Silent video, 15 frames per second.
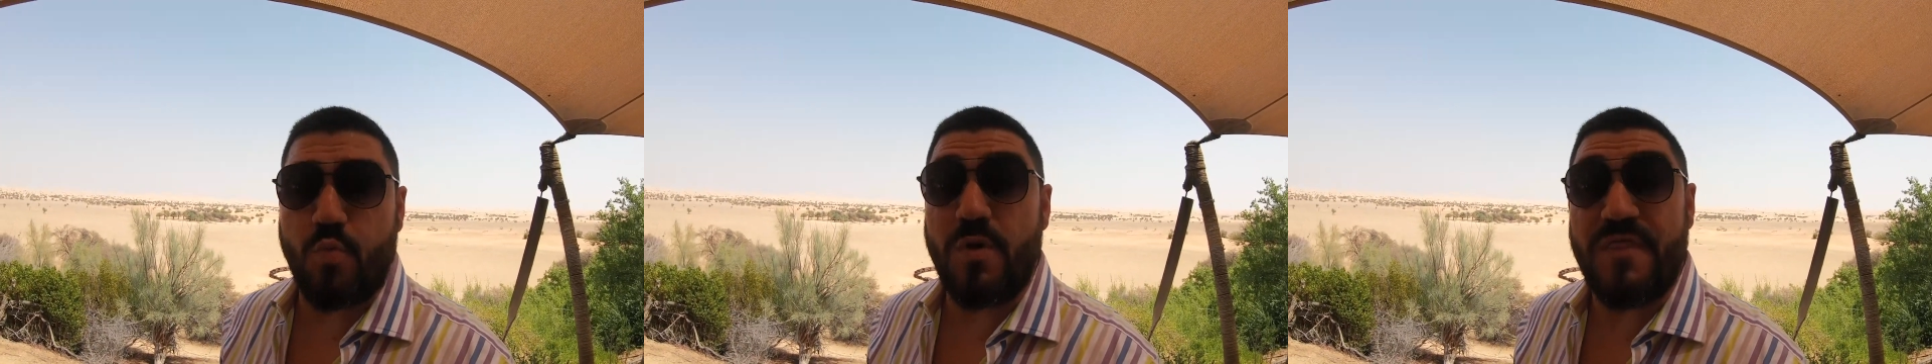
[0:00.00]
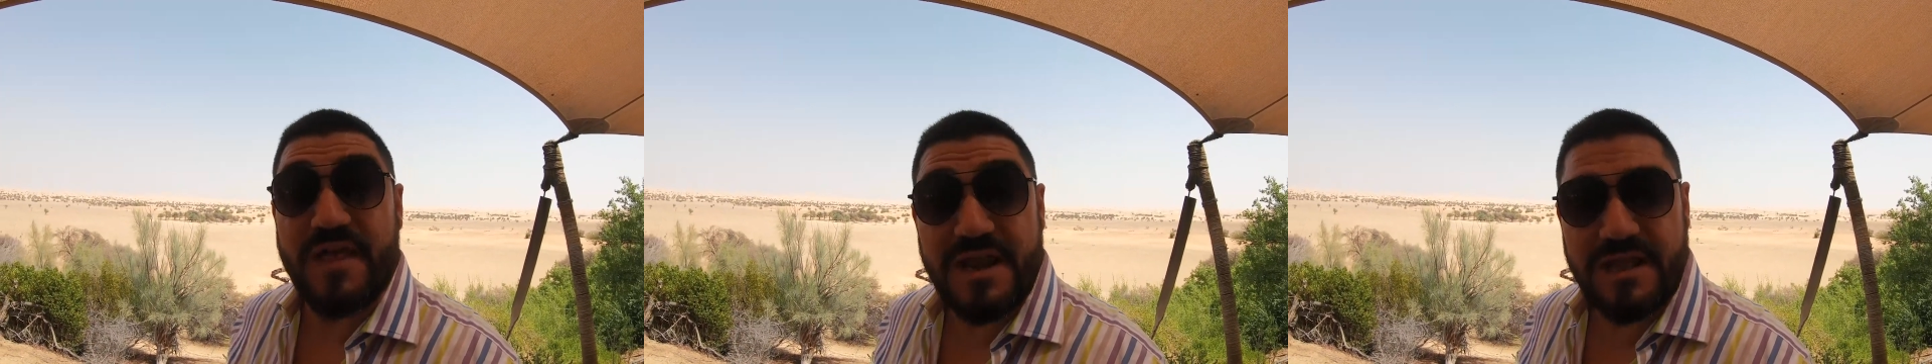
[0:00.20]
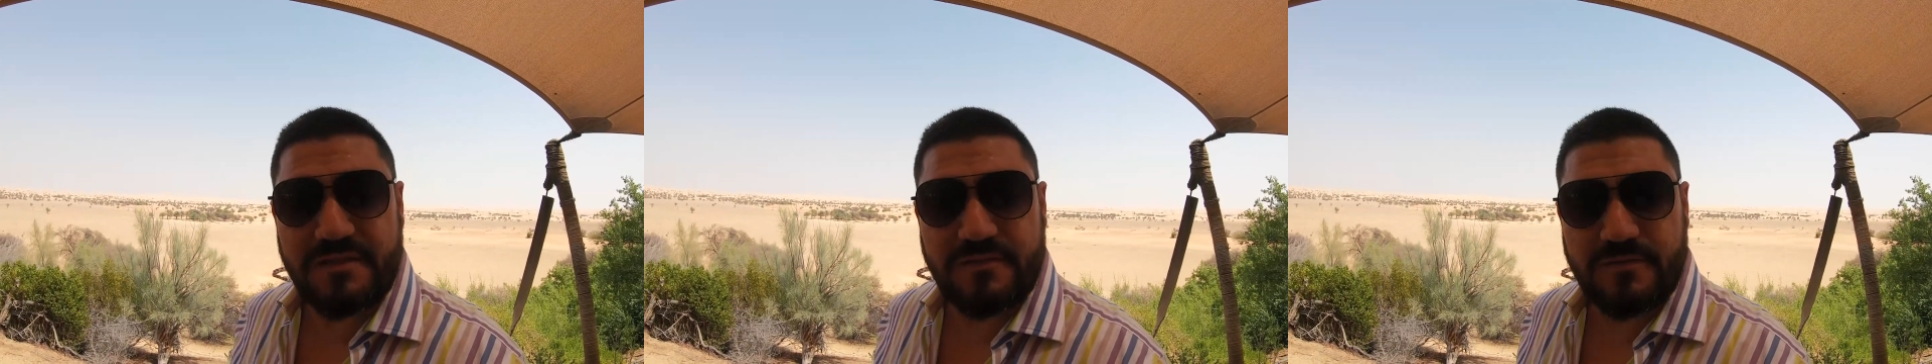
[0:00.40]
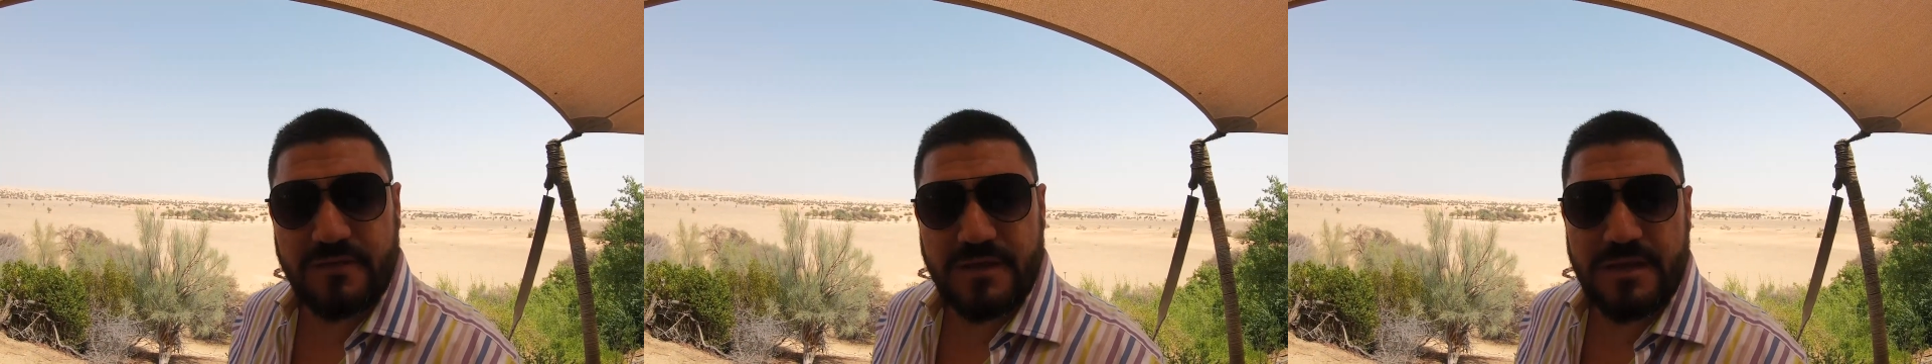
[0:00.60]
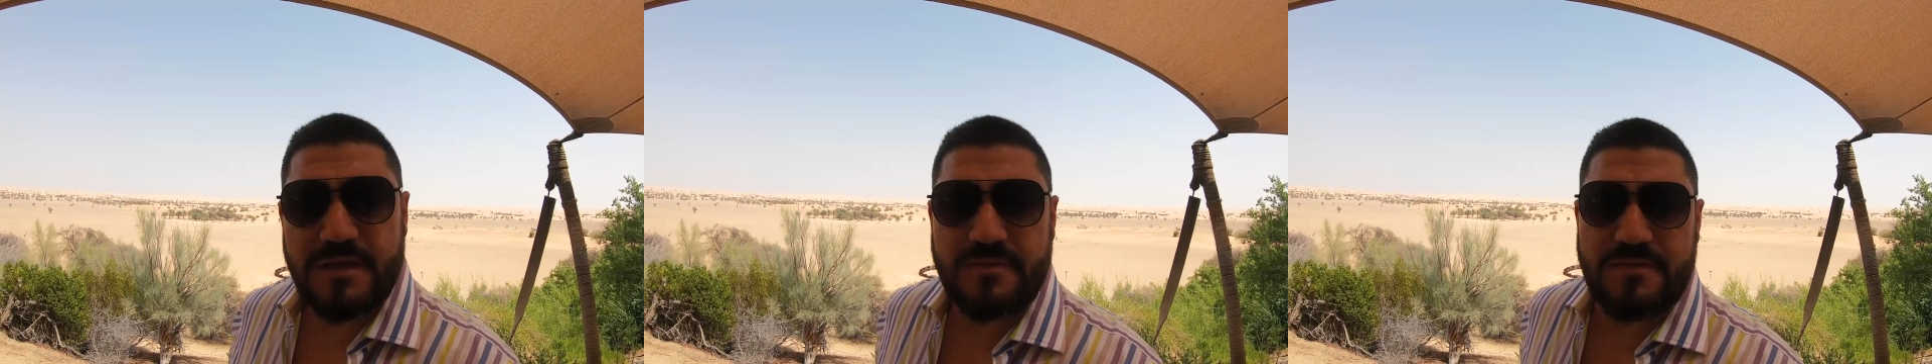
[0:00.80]
Within
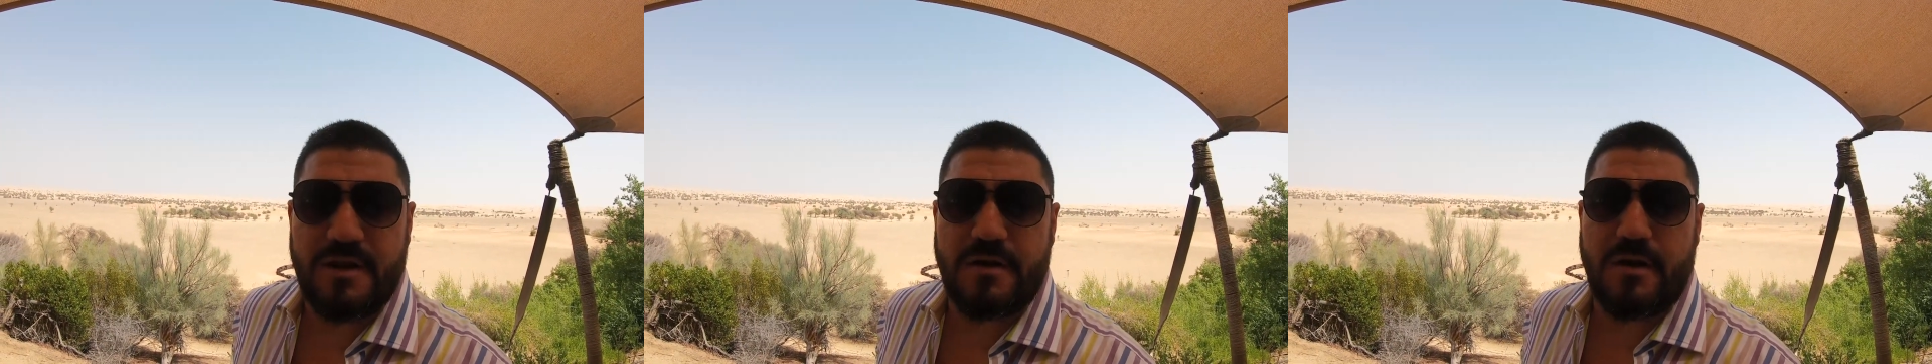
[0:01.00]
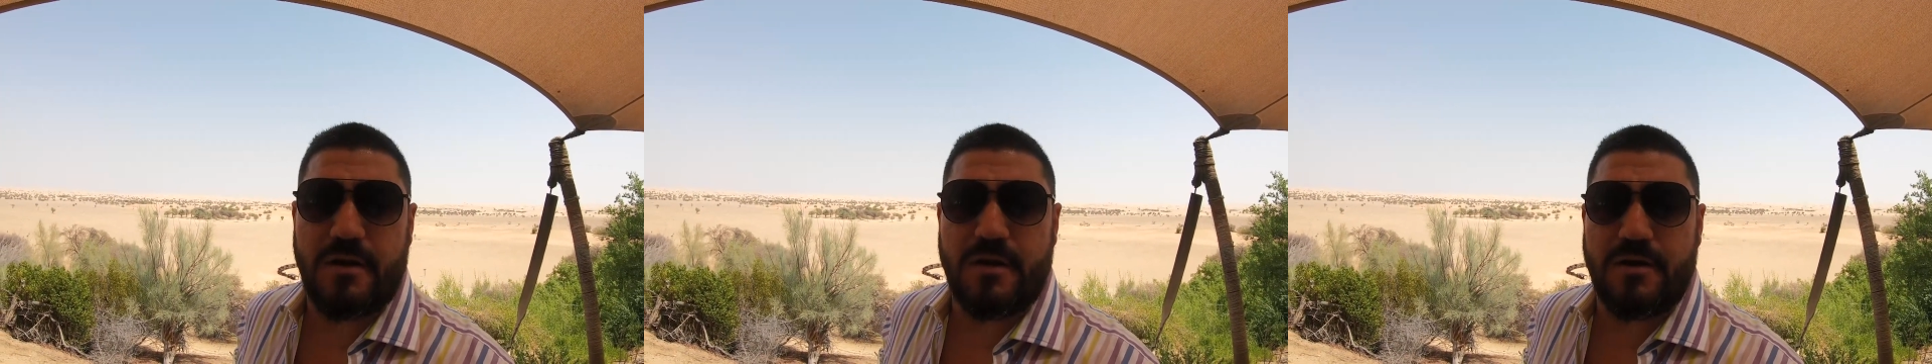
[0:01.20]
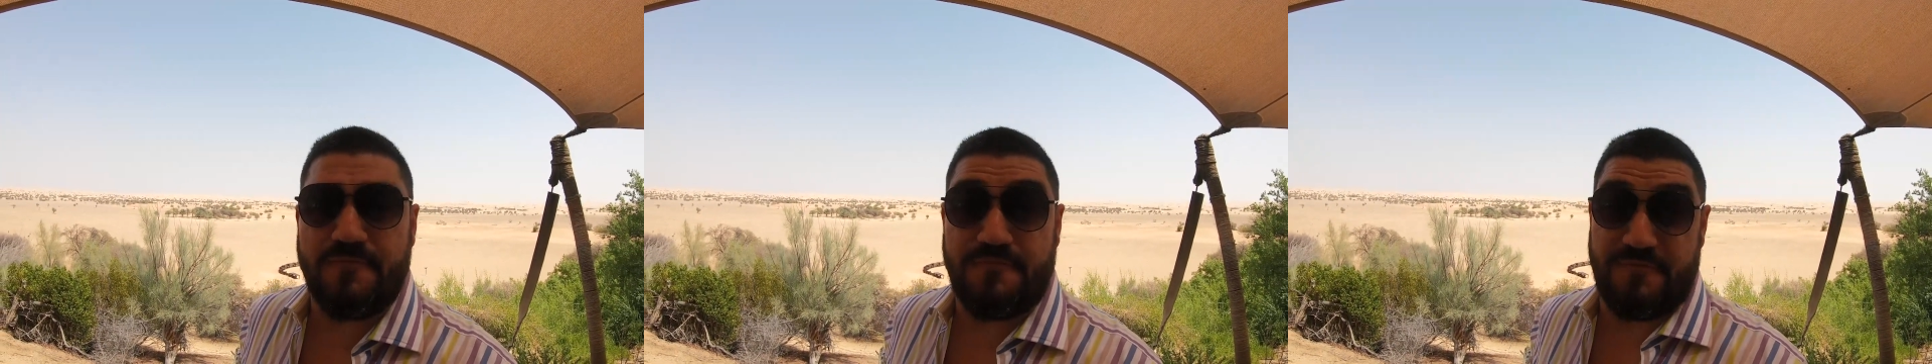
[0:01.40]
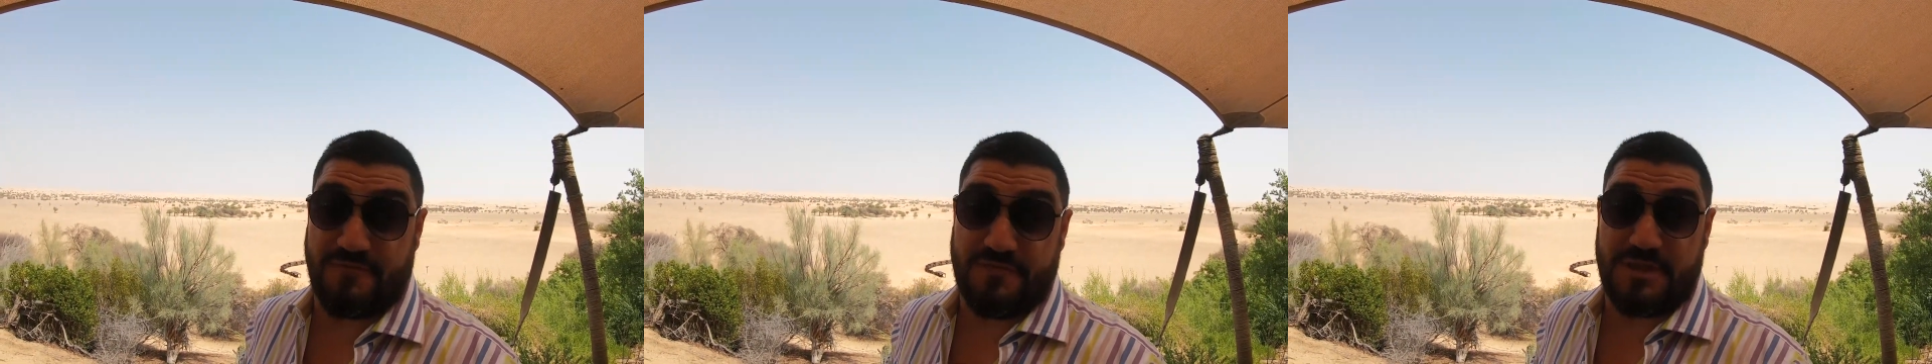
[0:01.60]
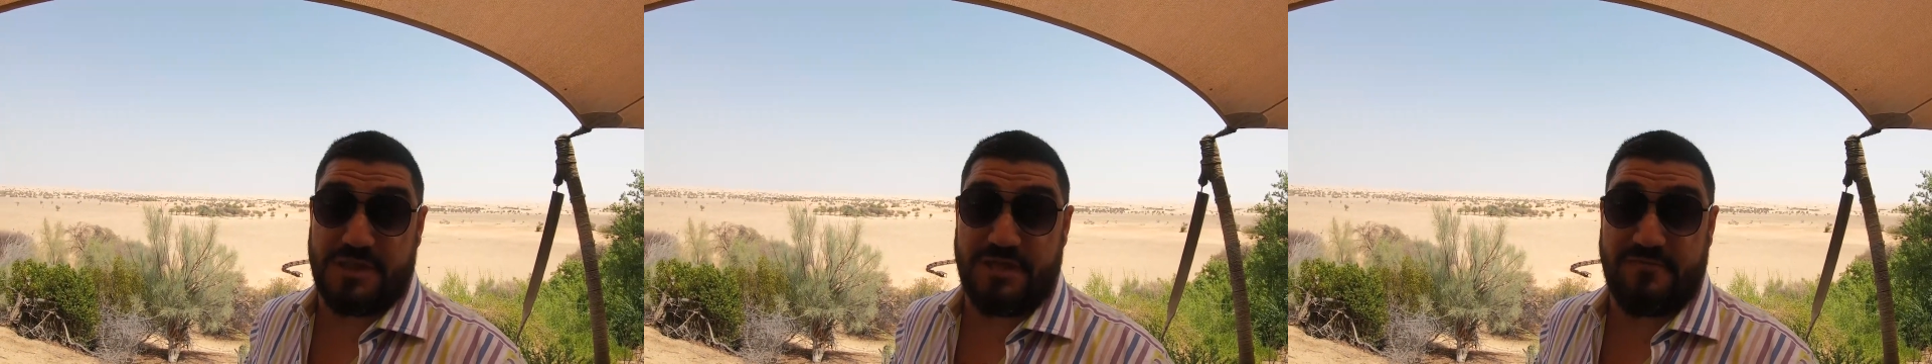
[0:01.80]
it, there are
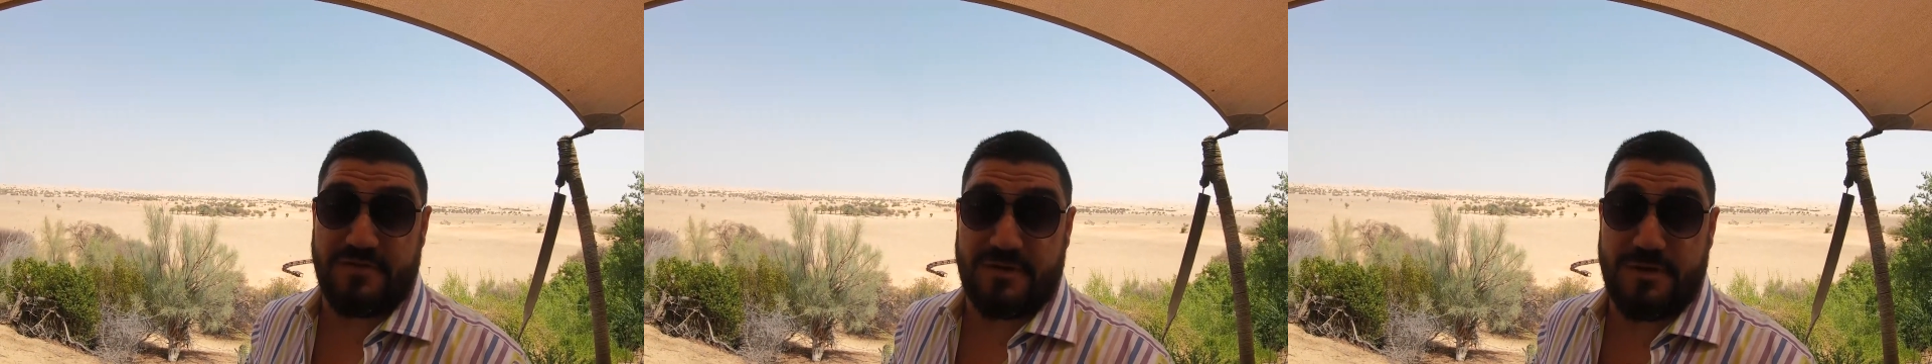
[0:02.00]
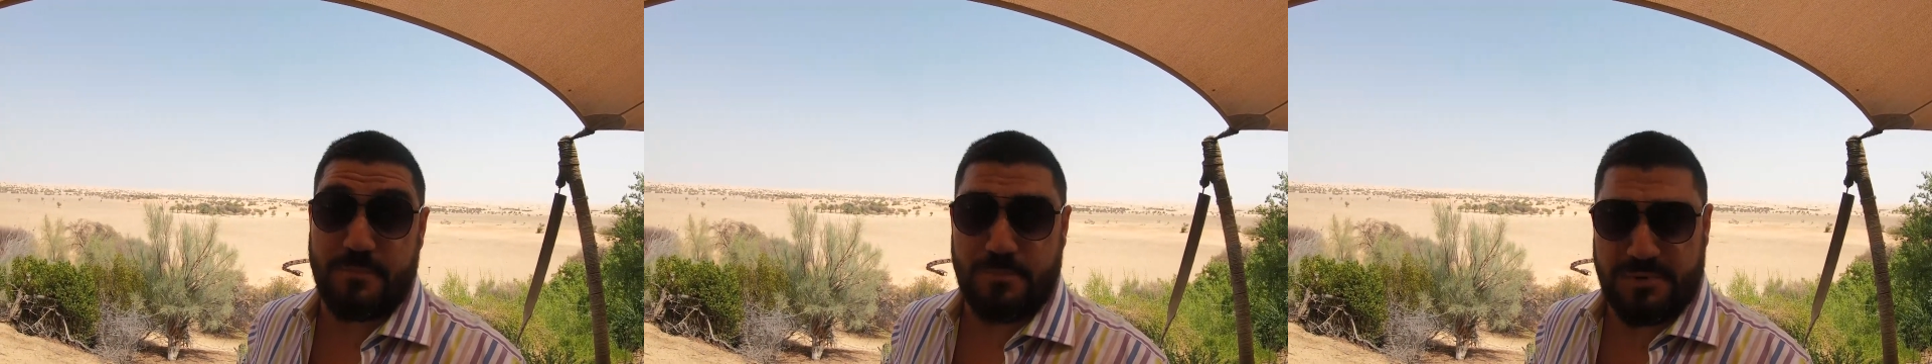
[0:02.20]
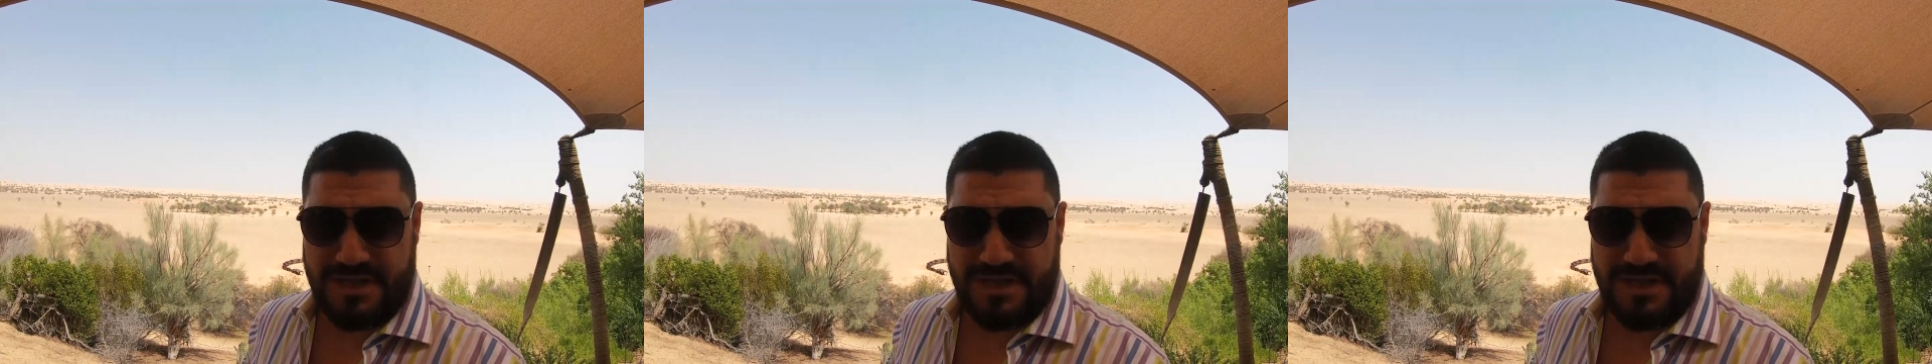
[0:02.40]
57